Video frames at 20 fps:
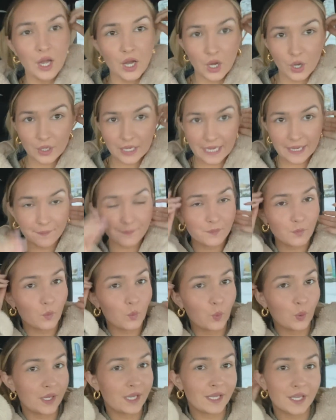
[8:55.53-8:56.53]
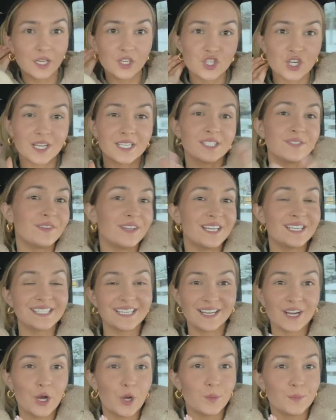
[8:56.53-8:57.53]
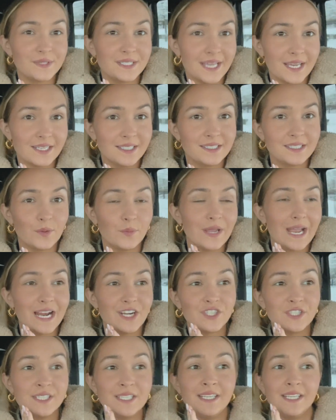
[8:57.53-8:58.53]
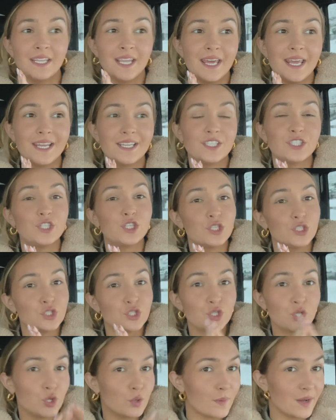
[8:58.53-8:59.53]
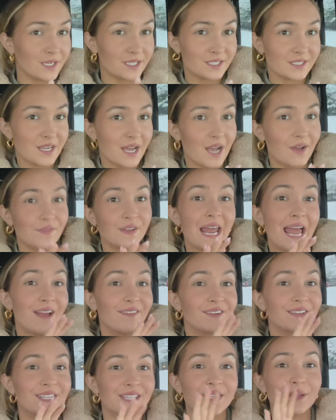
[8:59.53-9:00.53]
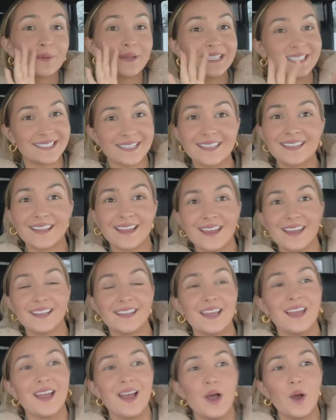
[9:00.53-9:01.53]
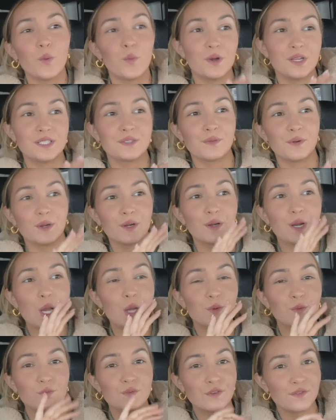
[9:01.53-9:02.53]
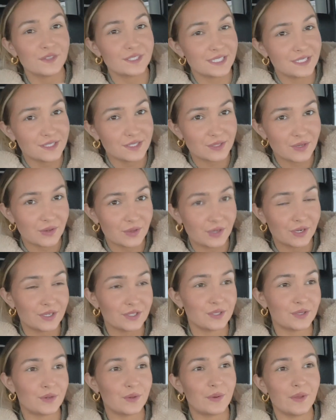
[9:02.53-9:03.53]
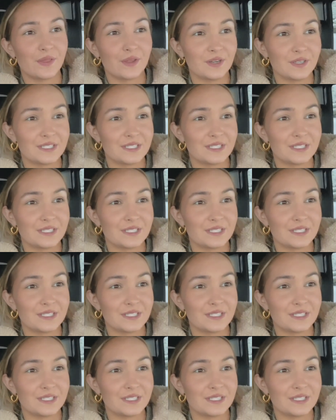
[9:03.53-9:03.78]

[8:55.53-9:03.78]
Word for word: Okay, we just finished at HomeSense. We actually didn't get too much stuff and everything that we did get was for Rufus and Scooter, so they're